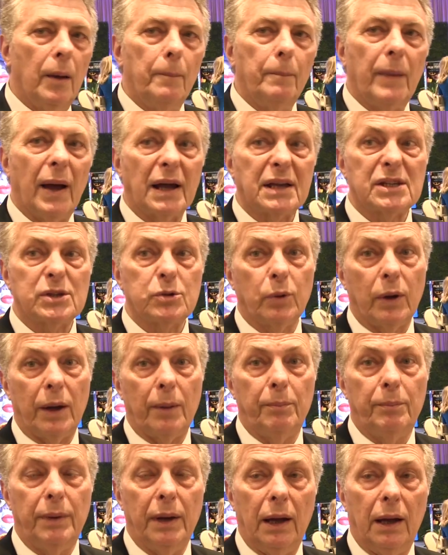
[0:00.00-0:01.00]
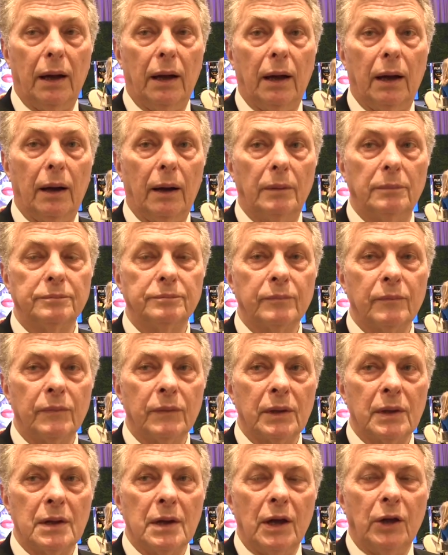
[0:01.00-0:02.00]
Max Webb.
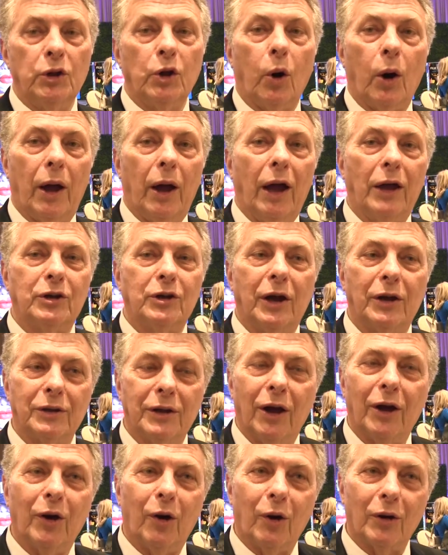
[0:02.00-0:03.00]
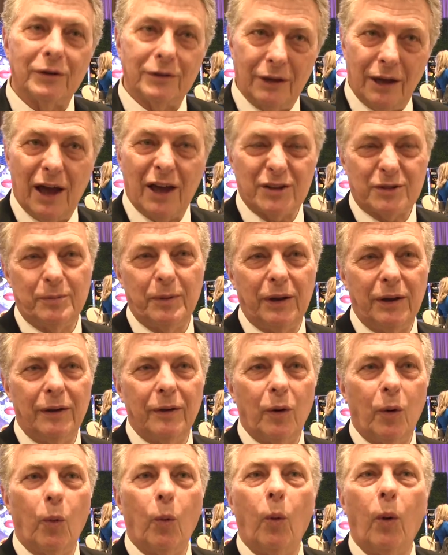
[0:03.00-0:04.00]
He asked me
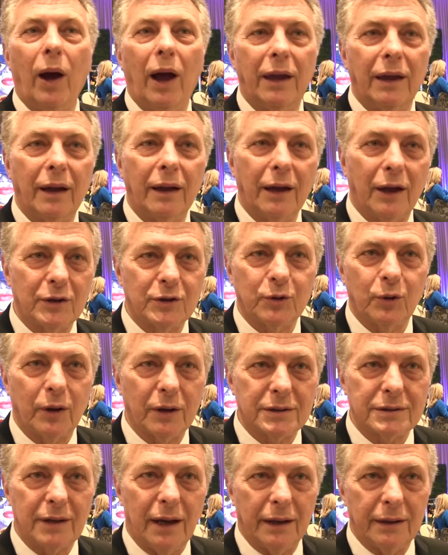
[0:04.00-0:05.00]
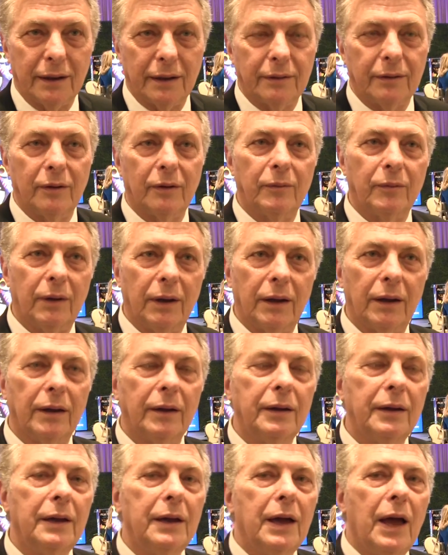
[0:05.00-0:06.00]
why I got so excited. Yeah.
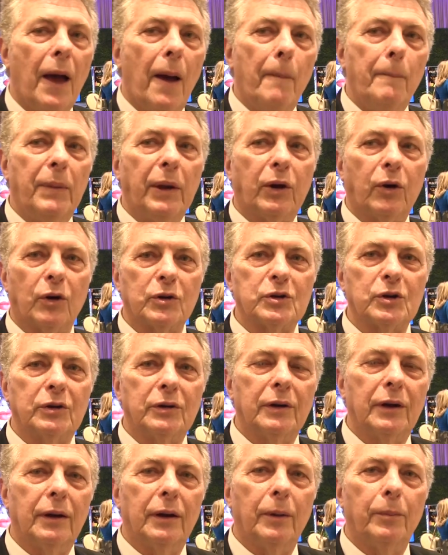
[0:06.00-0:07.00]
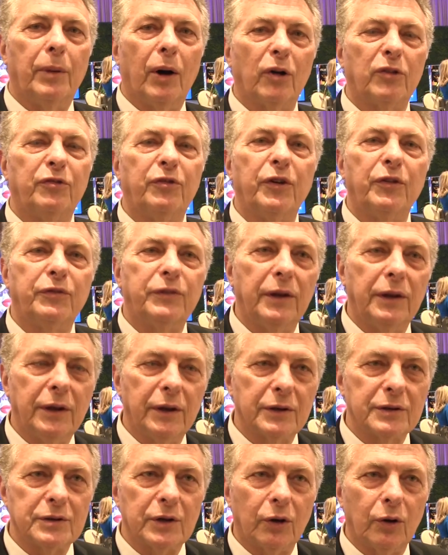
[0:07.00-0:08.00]
Because about 15
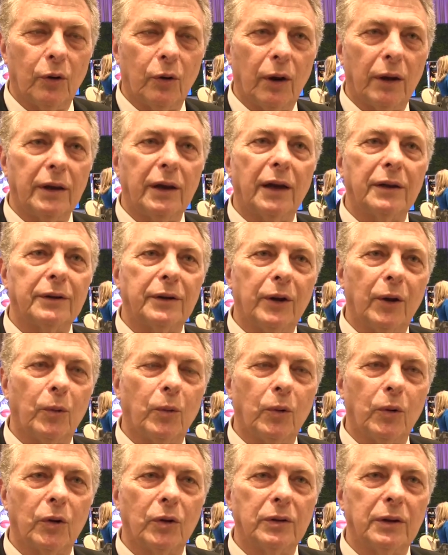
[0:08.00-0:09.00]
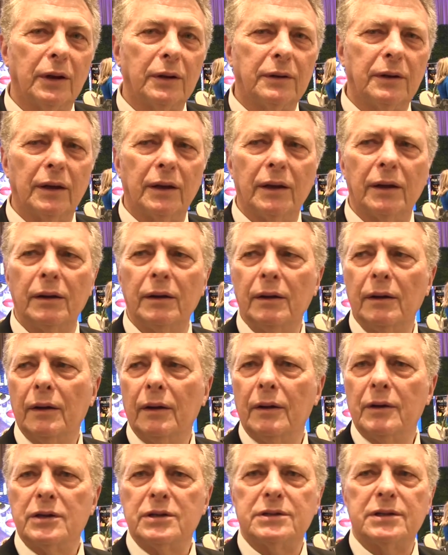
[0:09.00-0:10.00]
years ago, I got an award at the
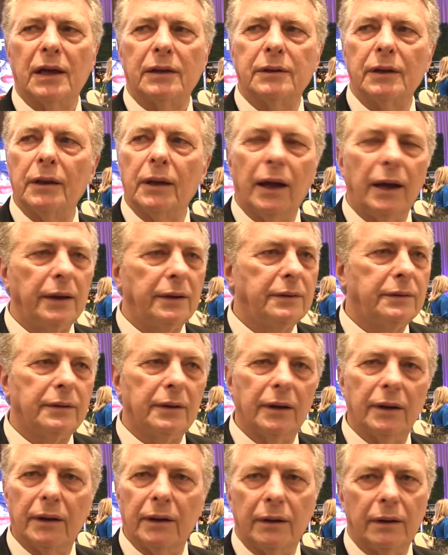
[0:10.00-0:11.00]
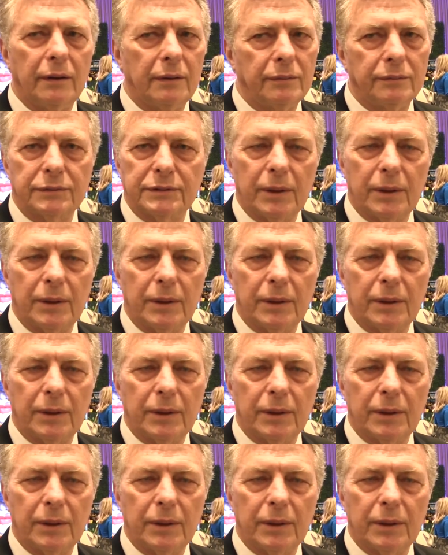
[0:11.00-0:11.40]
satellite the